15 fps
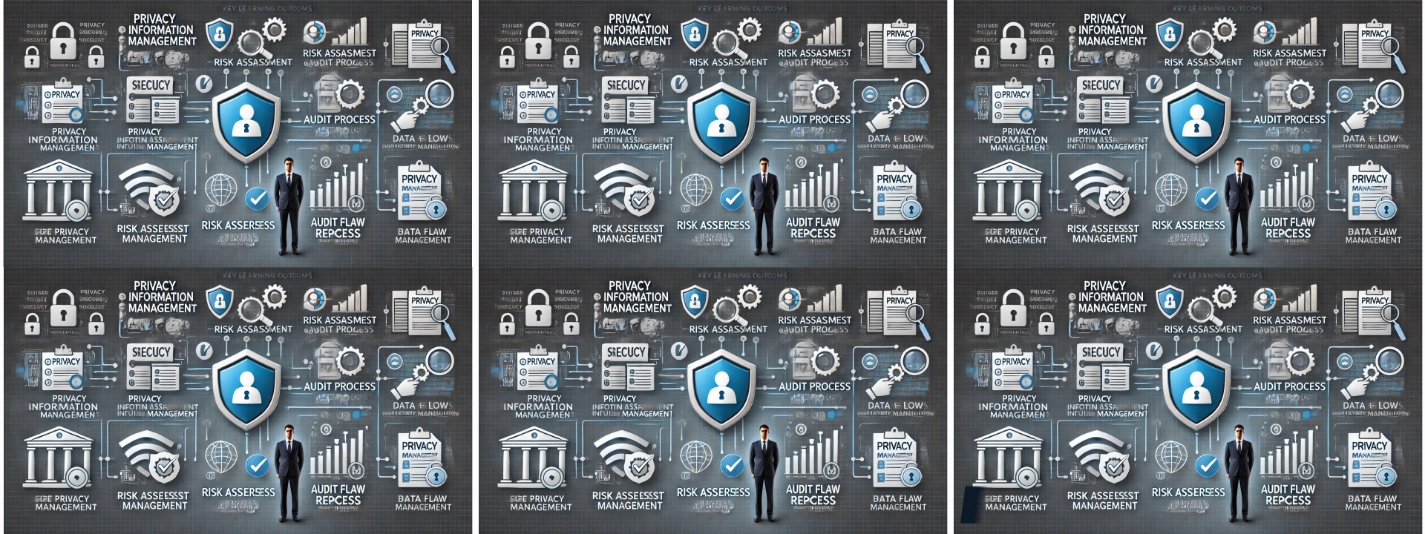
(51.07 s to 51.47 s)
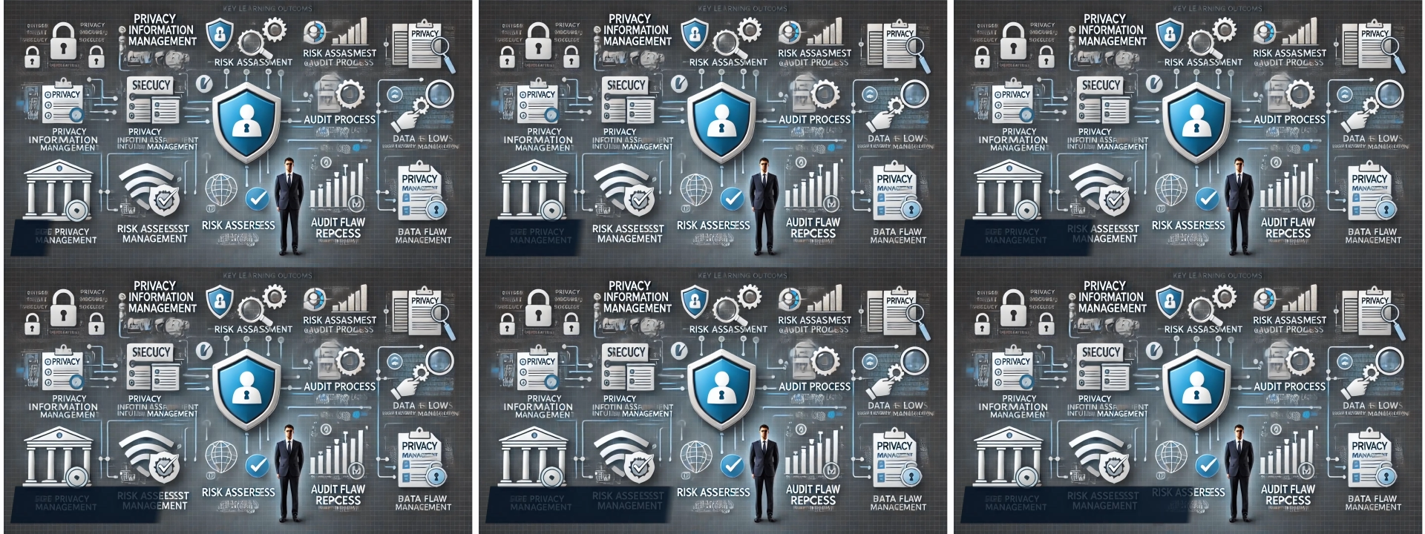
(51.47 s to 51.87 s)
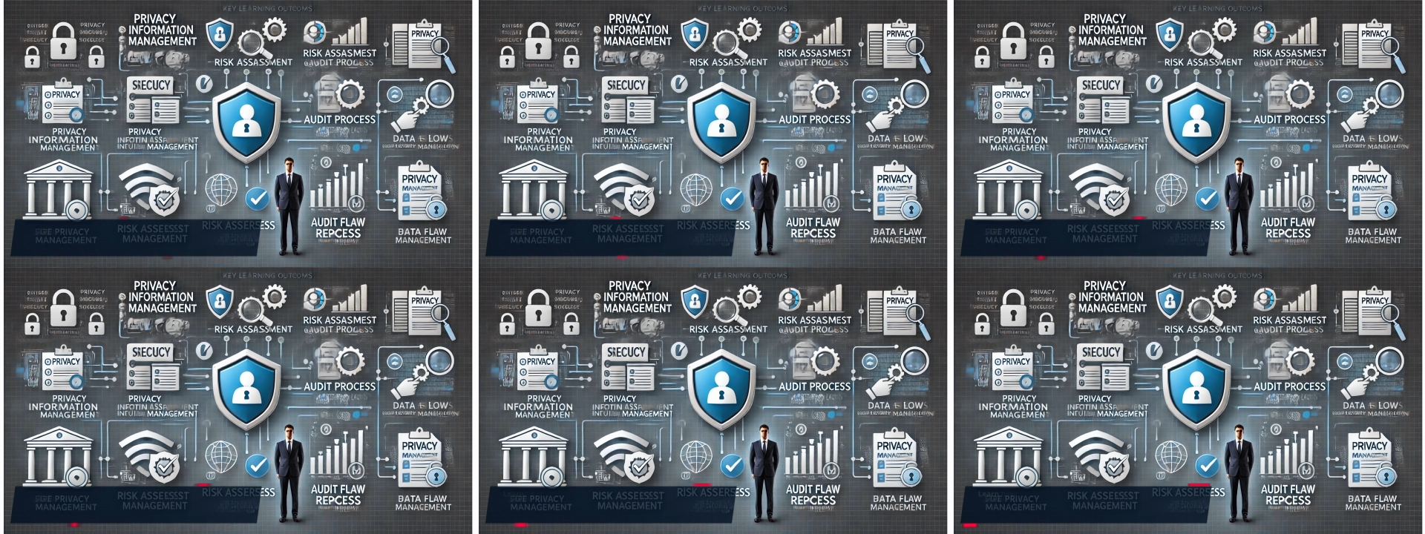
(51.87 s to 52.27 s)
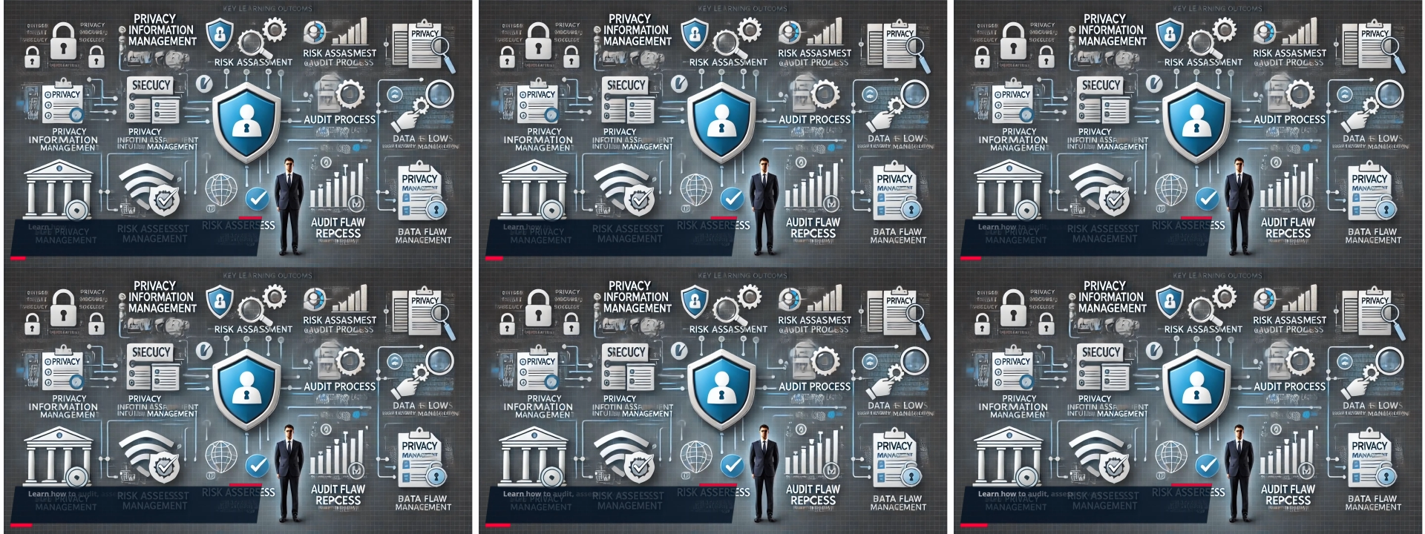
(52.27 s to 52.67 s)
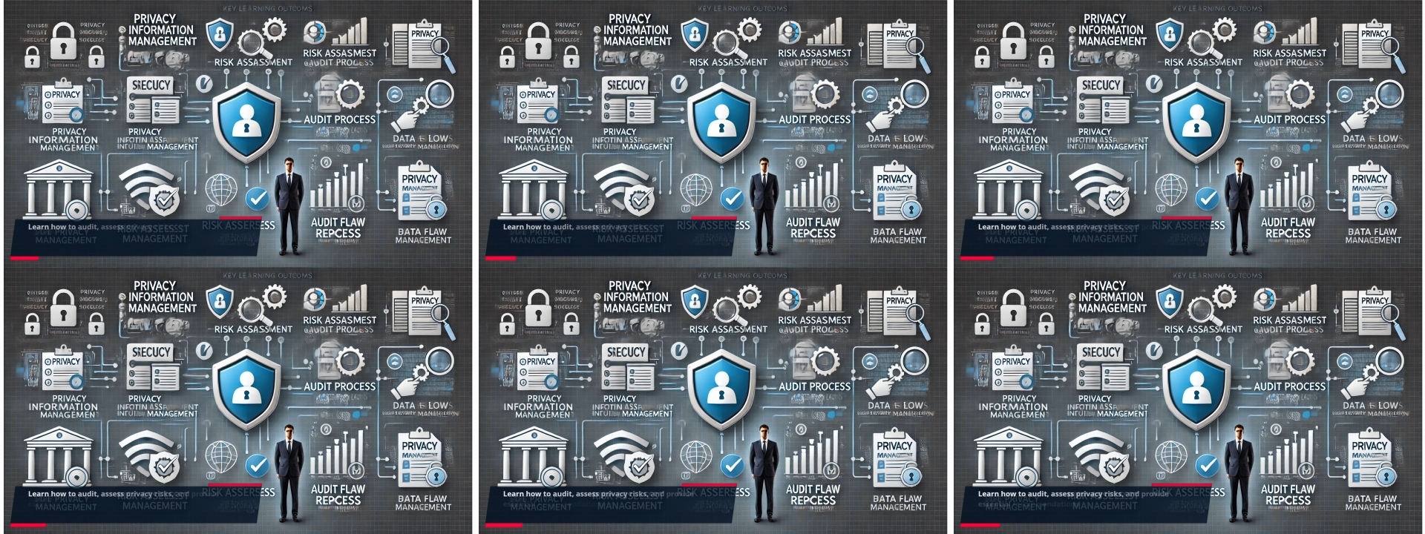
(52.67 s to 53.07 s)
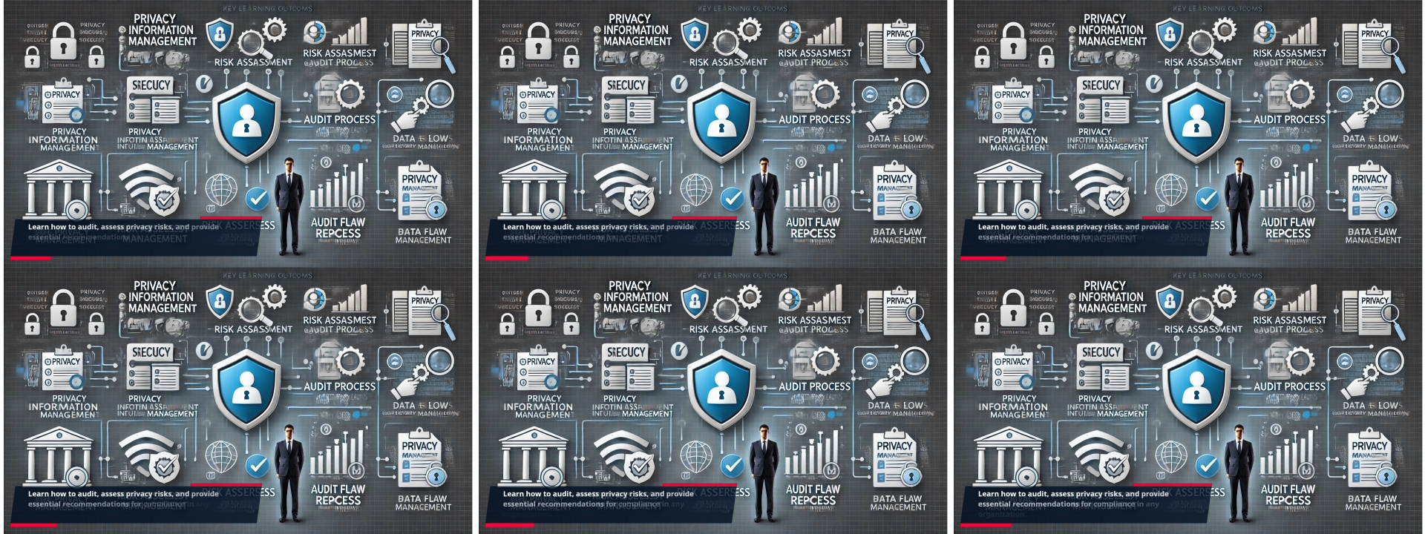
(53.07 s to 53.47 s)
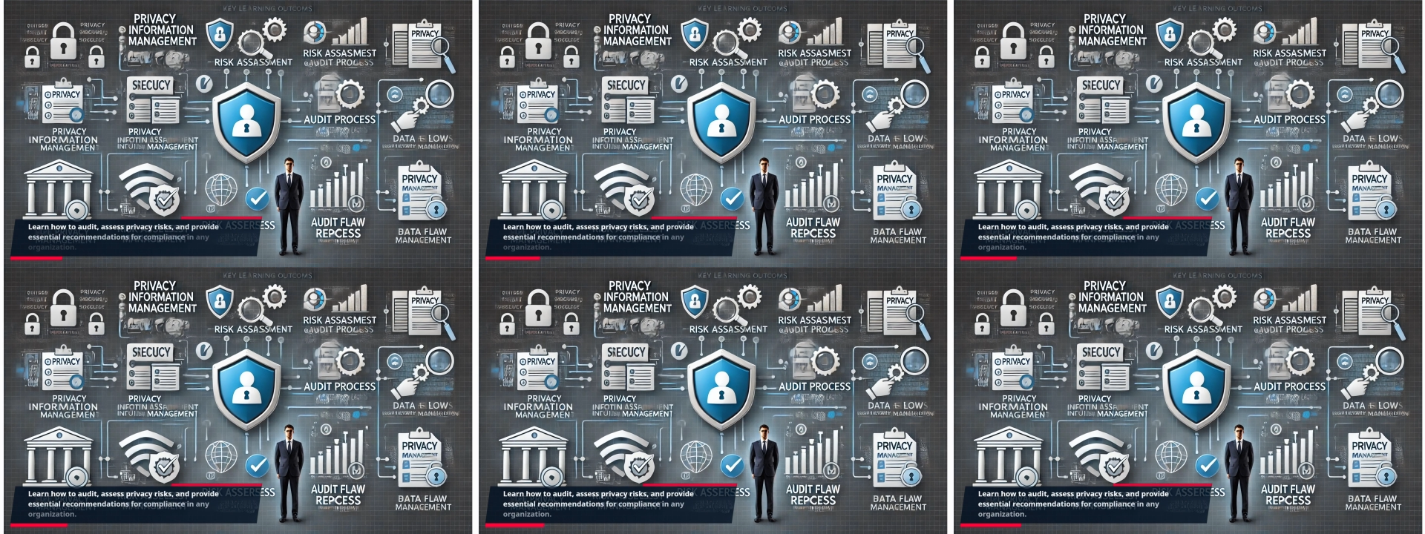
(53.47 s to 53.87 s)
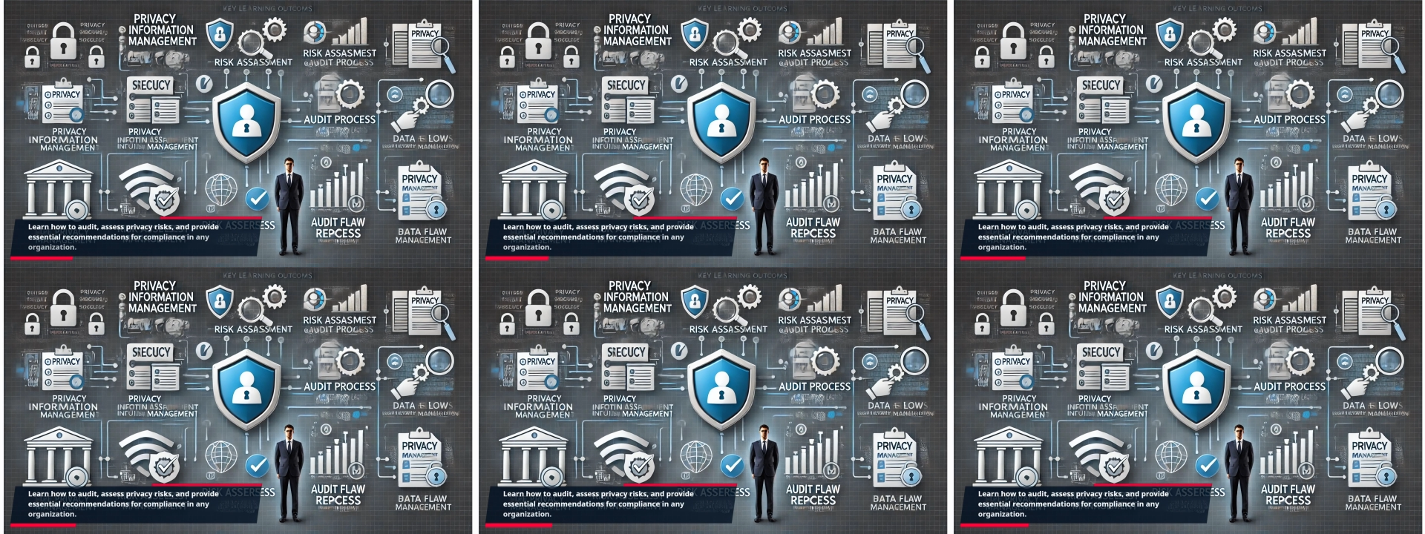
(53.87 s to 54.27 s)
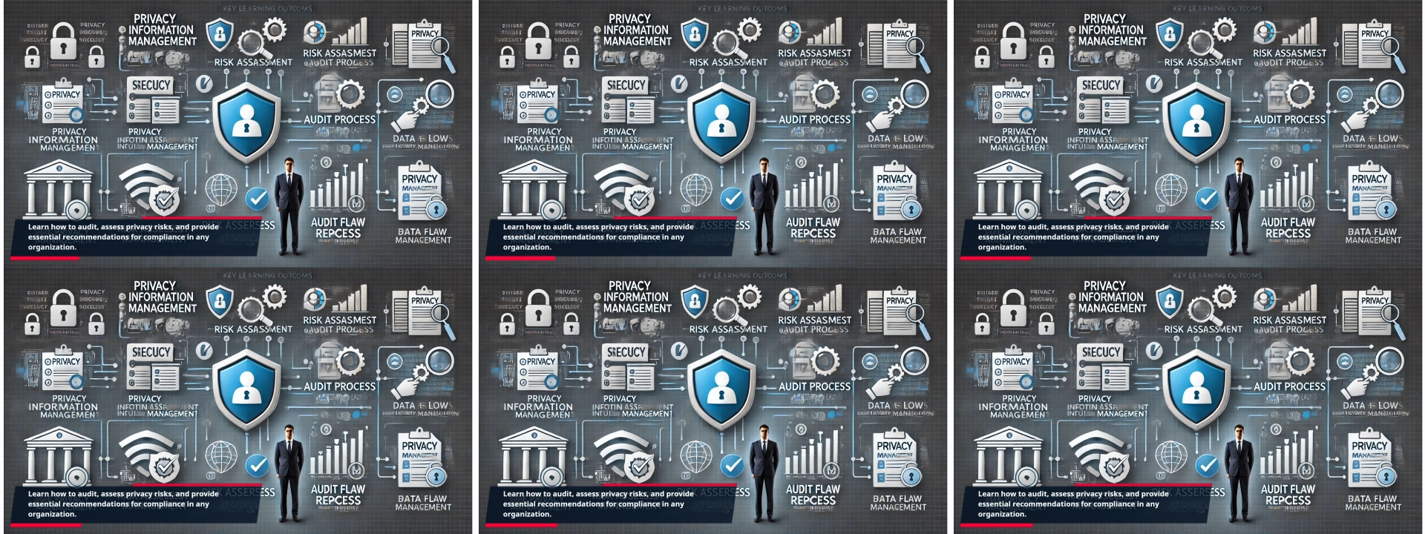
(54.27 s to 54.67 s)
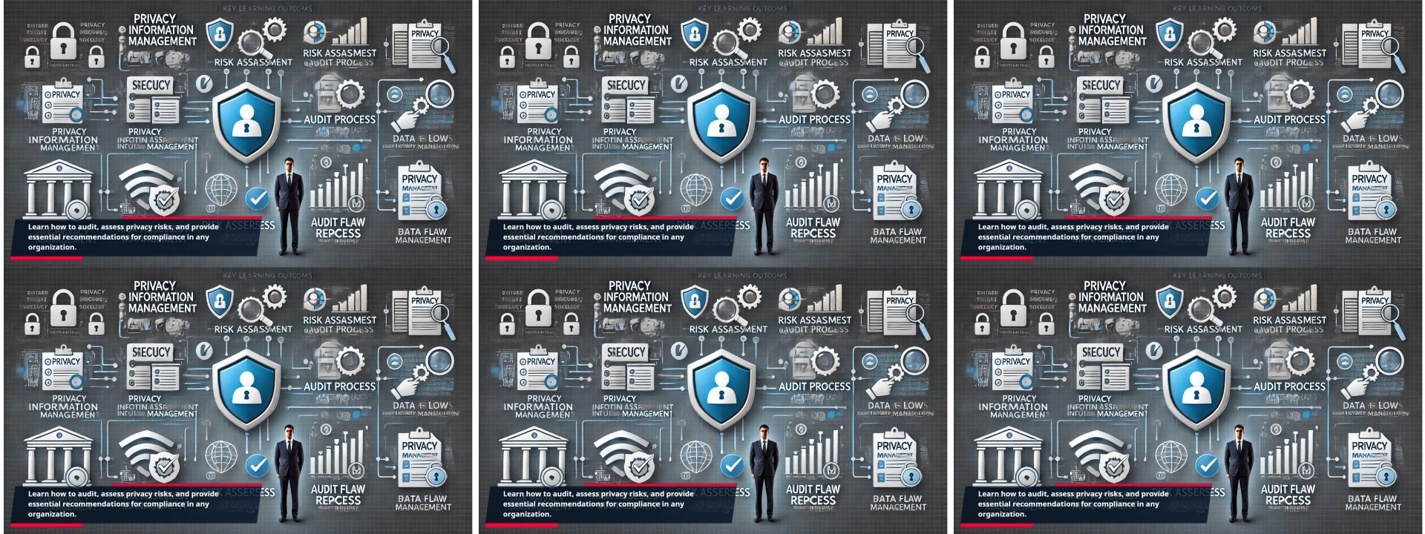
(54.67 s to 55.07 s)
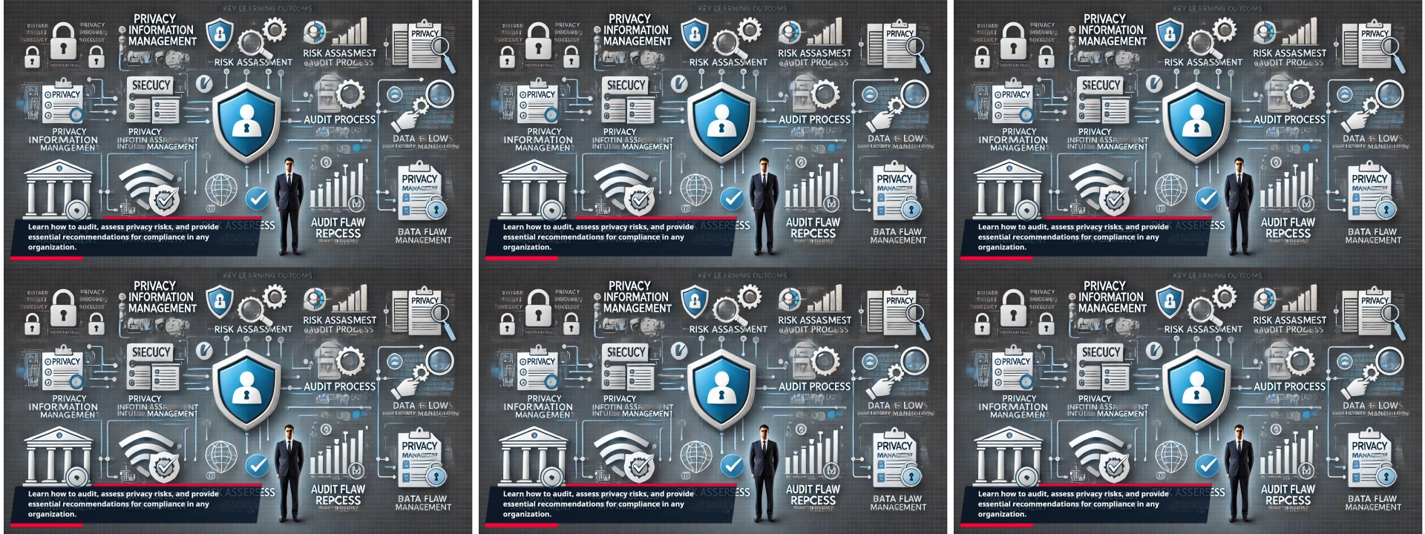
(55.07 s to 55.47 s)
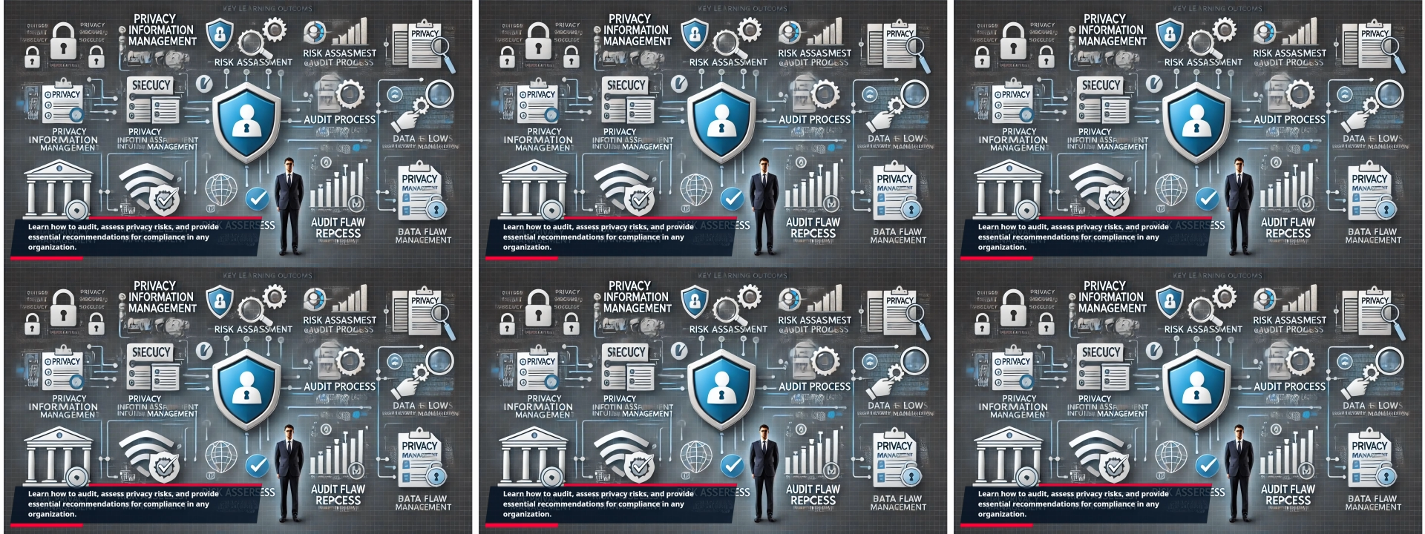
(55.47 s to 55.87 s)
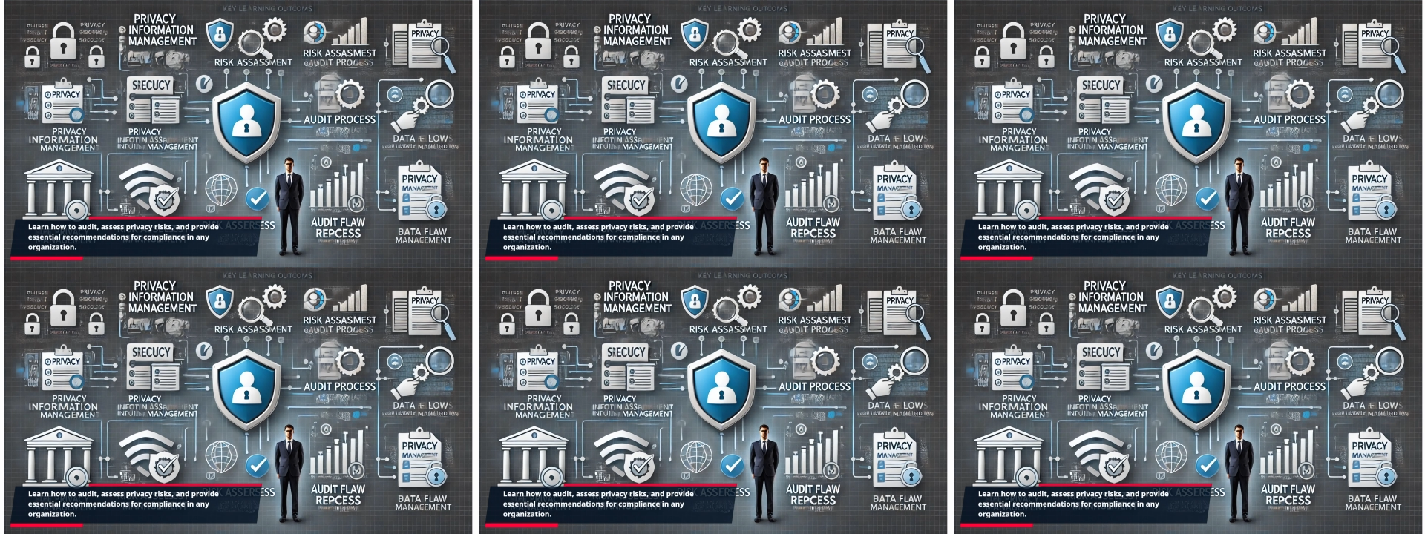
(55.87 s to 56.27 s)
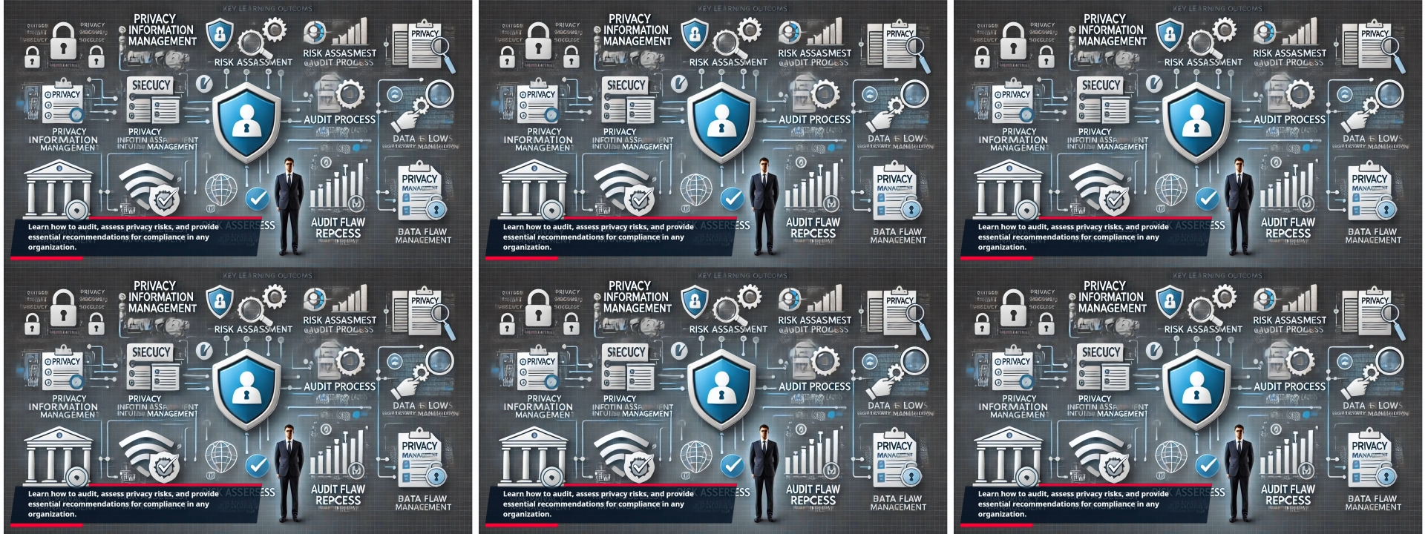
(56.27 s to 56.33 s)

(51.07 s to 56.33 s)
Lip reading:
Nobody's mouth can be seen.